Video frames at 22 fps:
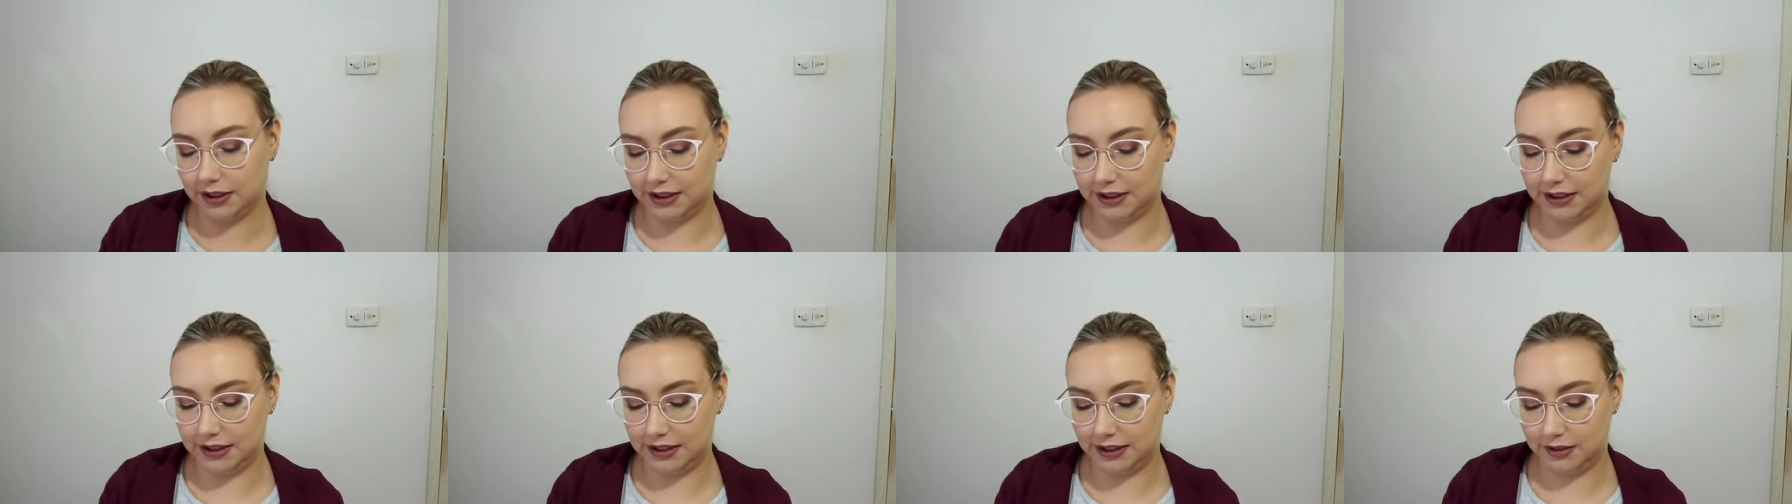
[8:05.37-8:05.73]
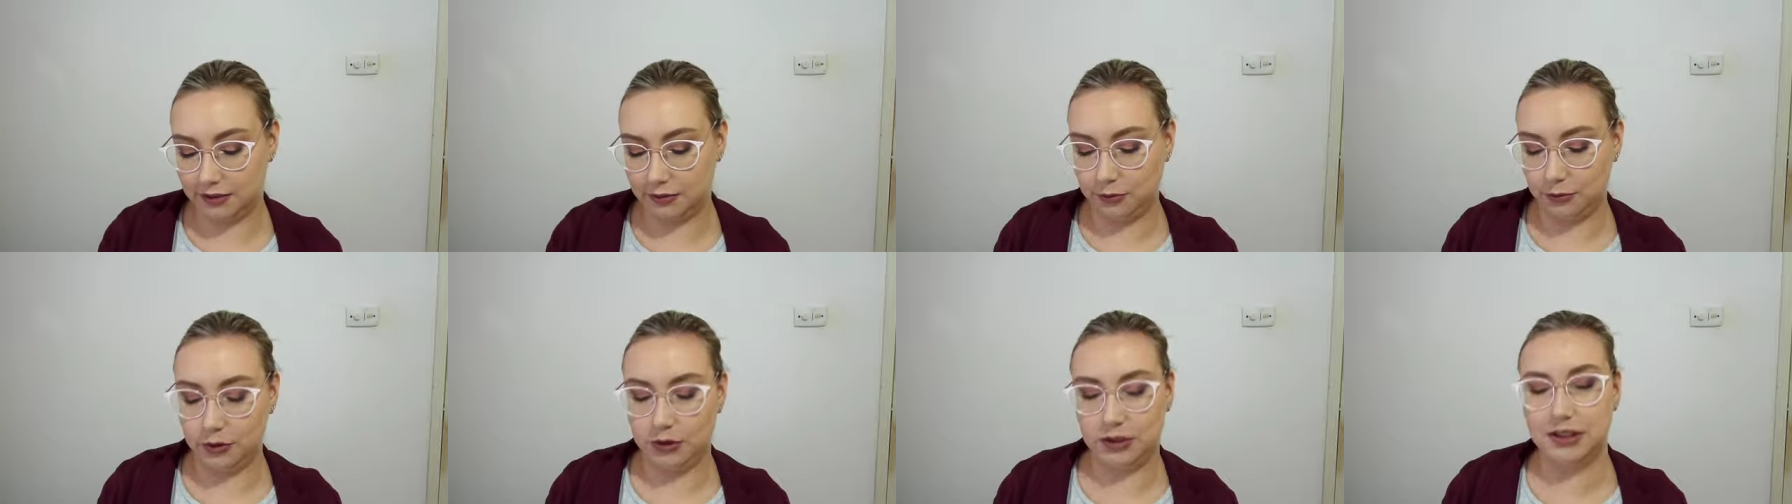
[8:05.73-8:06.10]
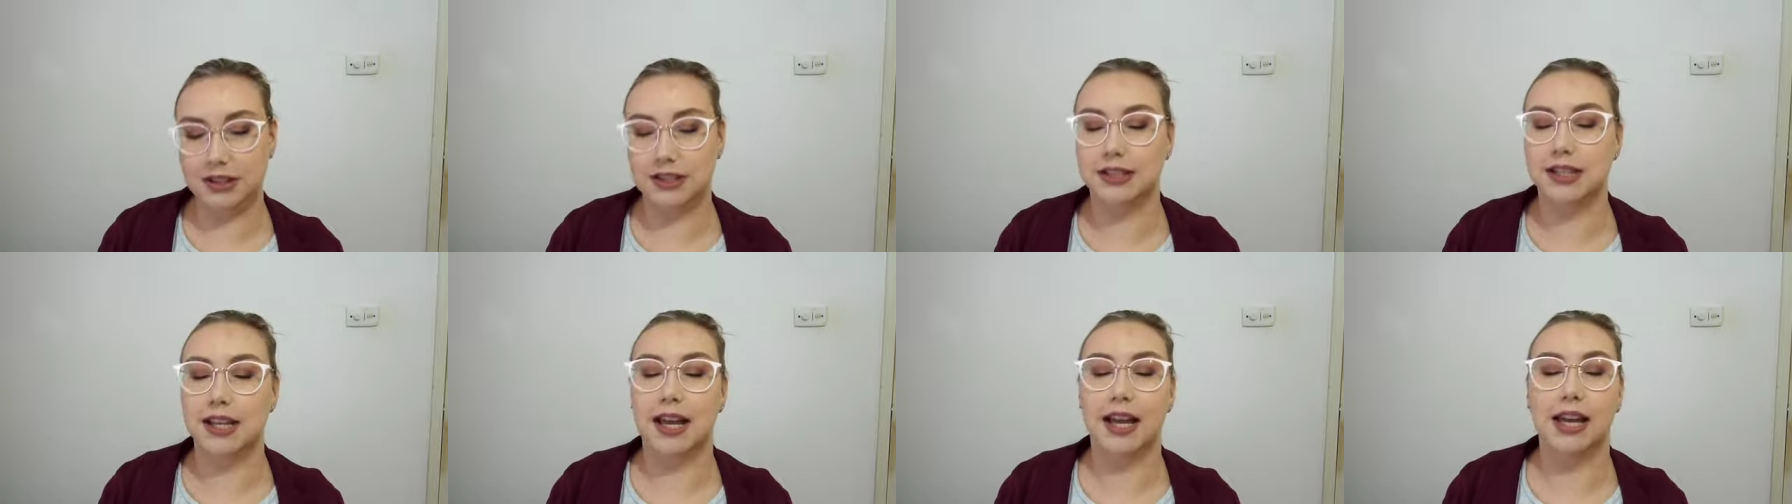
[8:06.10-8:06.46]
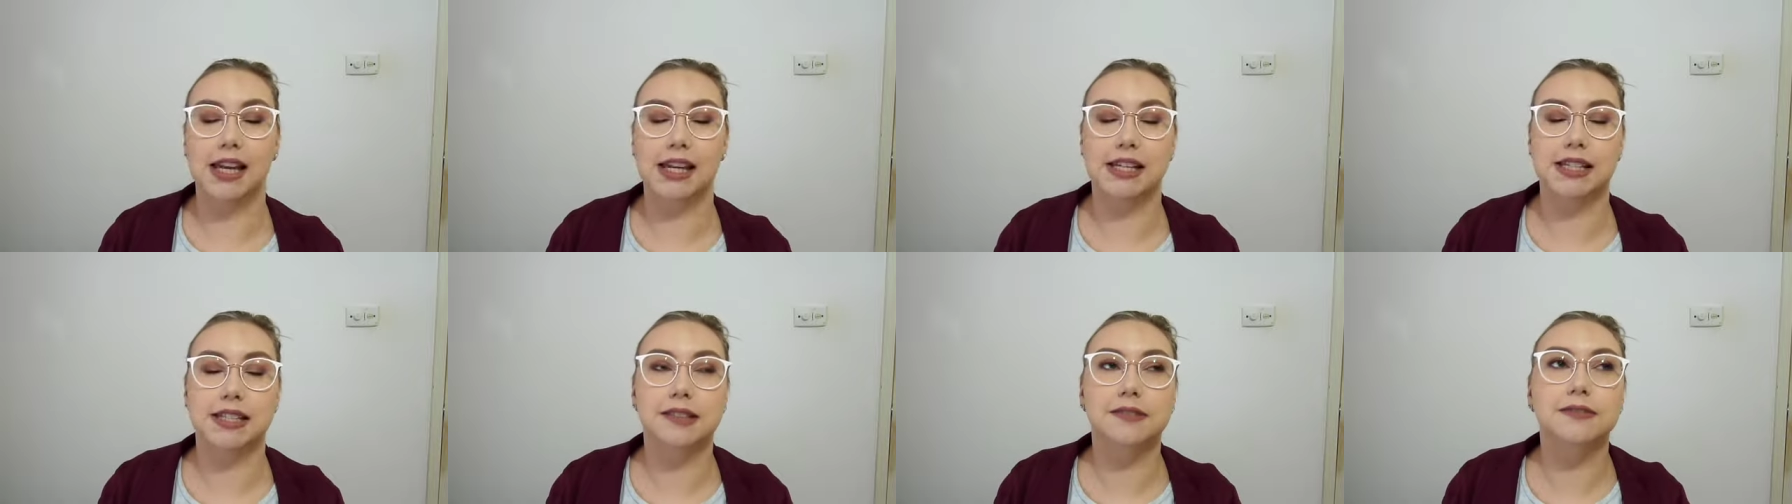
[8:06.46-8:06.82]
and it was a
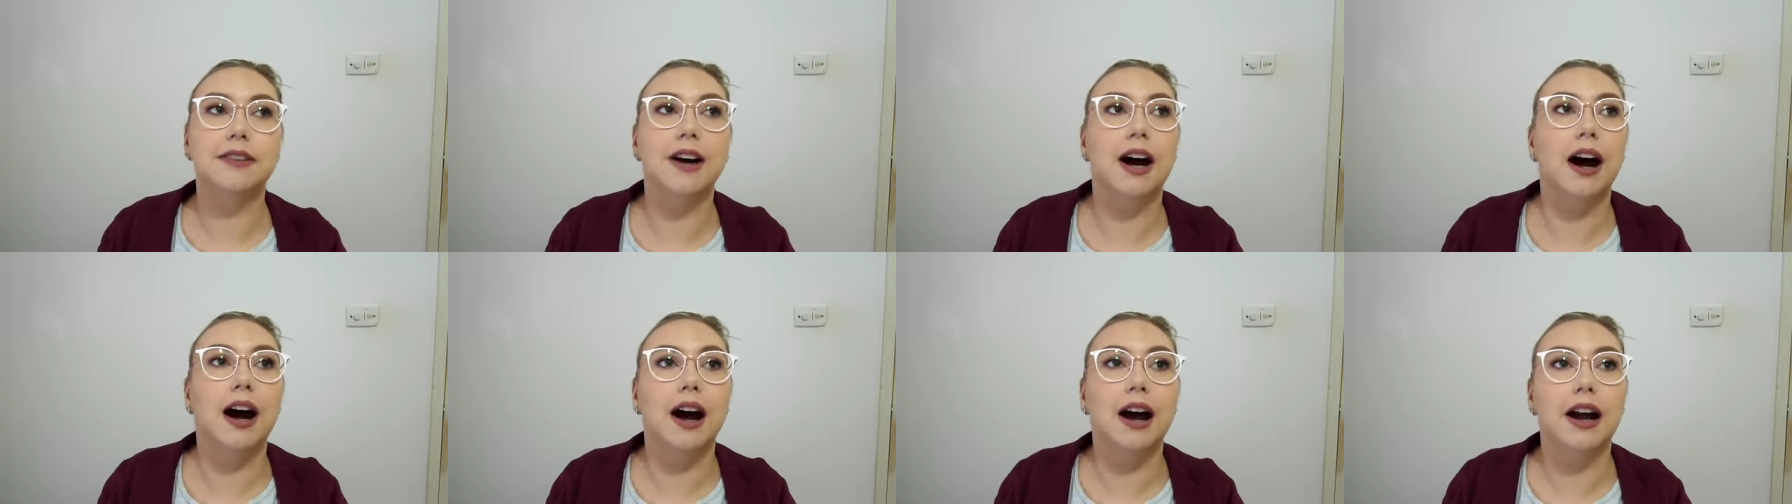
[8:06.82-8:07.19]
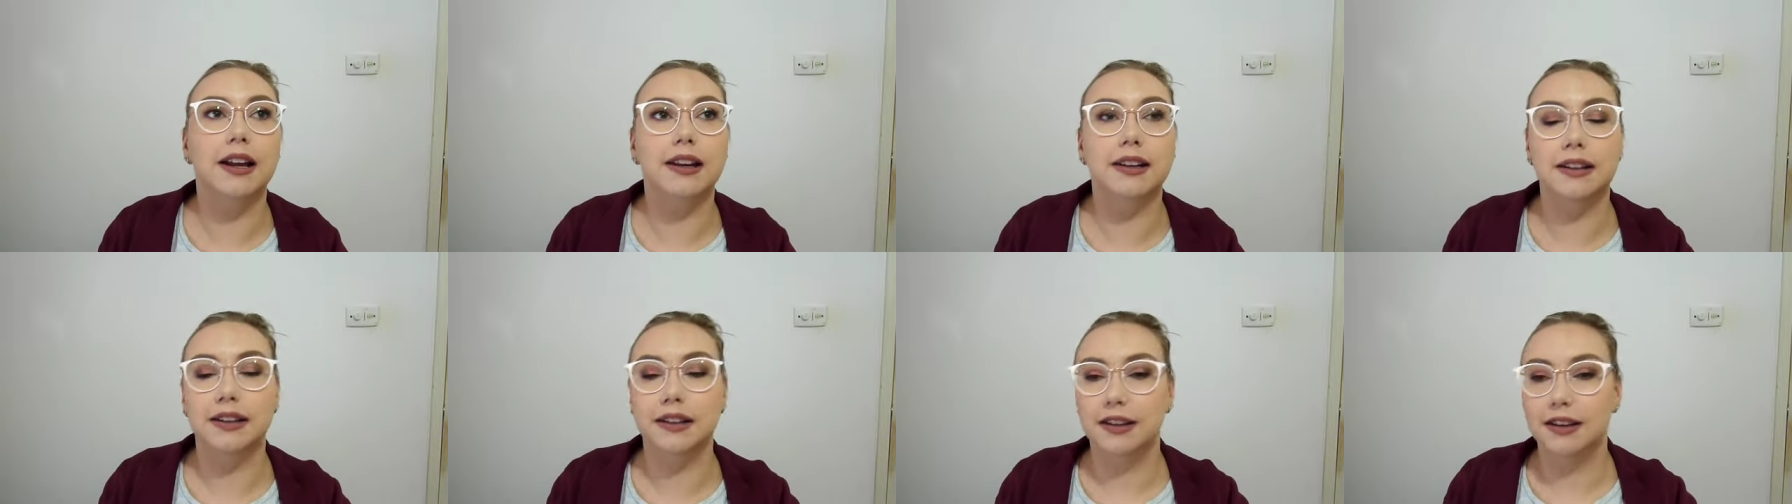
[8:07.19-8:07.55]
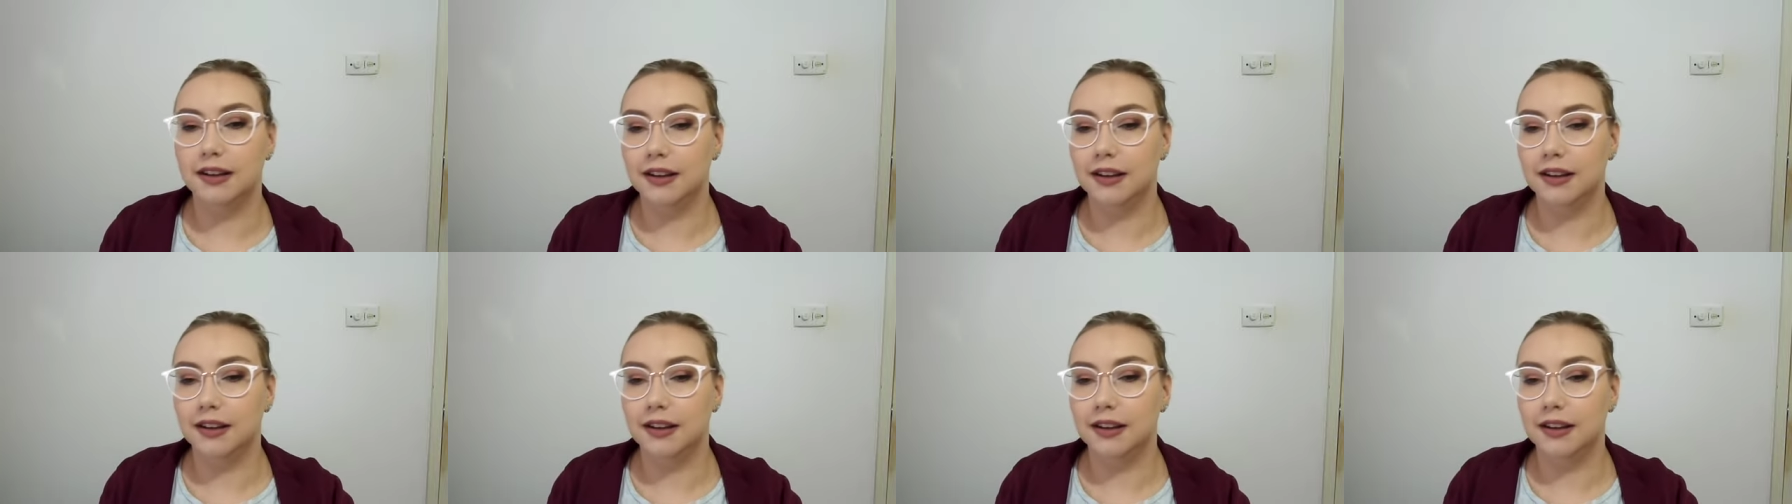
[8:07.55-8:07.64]
divine